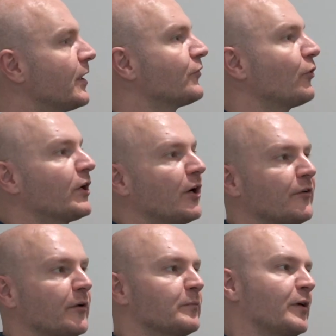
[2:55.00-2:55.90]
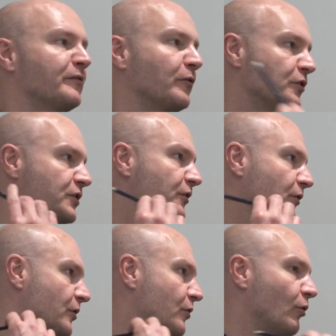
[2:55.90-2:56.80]
ready to go
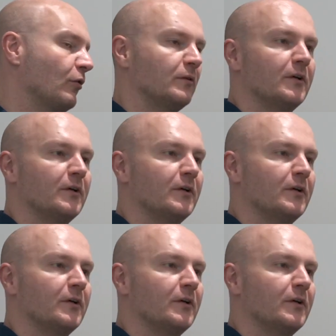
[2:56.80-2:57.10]
onto